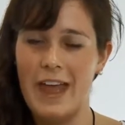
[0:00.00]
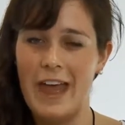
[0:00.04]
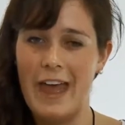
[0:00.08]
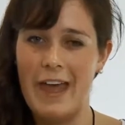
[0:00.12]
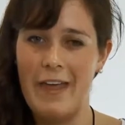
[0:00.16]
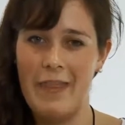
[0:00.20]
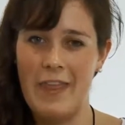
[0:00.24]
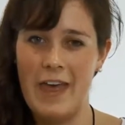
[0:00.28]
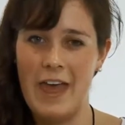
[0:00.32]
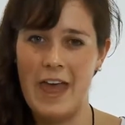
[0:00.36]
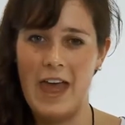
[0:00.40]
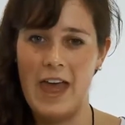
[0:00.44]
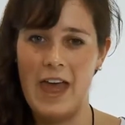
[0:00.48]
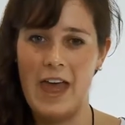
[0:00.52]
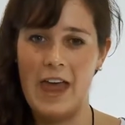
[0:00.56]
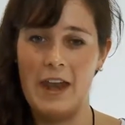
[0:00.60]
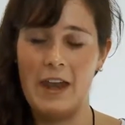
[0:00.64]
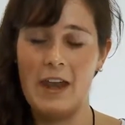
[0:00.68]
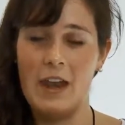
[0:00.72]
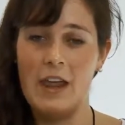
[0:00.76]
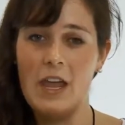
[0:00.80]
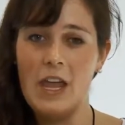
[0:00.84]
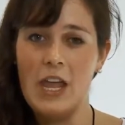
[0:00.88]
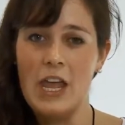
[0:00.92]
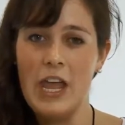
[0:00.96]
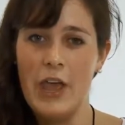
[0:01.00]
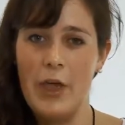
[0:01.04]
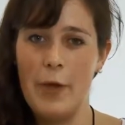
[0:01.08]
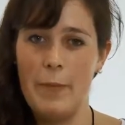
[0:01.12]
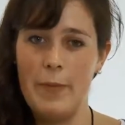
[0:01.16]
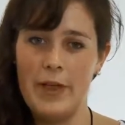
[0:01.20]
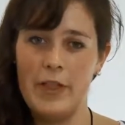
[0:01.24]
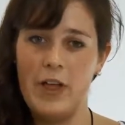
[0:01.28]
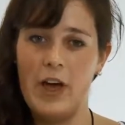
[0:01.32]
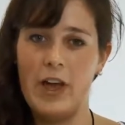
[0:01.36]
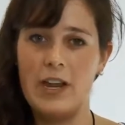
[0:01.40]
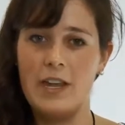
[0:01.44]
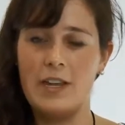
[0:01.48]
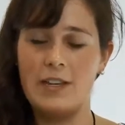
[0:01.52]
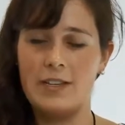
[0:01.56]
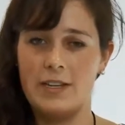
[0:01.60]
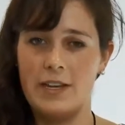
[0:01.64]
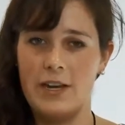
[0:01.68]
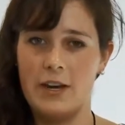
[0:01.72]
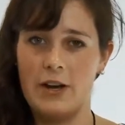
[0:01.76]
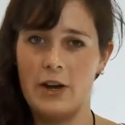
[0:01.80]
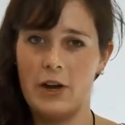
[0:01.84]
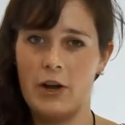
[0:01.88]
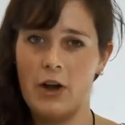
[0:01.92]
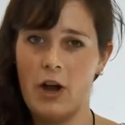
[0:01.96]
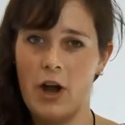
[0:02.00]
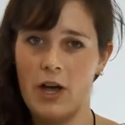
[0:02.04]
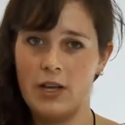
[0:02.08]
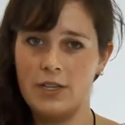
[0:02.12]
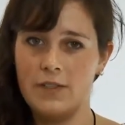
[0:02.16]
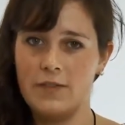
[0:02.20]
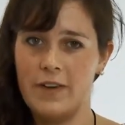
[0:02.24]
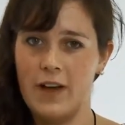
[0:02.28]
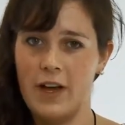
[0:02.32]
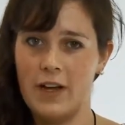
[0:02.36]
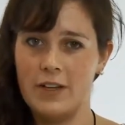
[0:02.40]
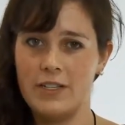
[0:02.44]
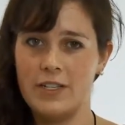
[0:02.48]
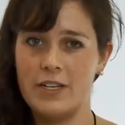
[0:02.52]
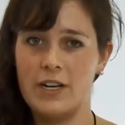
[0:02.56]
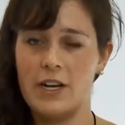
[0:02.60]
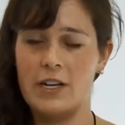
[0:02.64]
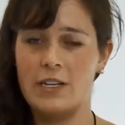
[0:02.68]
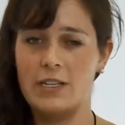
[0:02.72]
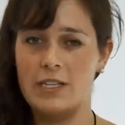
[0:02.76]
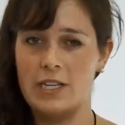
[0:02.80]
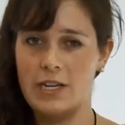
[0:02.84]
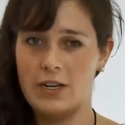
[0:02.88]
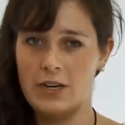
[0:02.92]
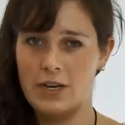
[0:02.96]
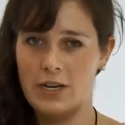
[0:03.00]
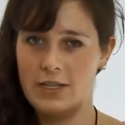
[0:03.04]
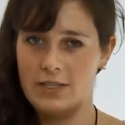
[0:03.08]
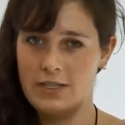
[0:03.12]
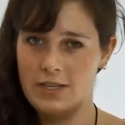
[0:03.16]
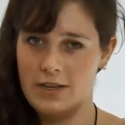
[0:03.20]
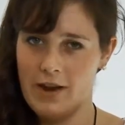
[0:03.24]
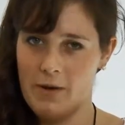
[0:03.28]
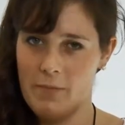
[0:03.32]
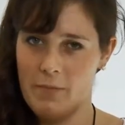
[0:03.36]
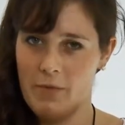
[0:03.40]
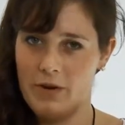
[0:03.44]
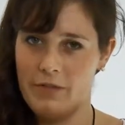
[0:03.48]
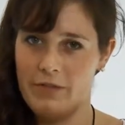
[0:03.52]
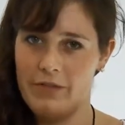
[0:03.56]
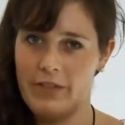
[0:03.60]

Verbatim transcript: and then it'd be a lot easier to cross foster and decrease the number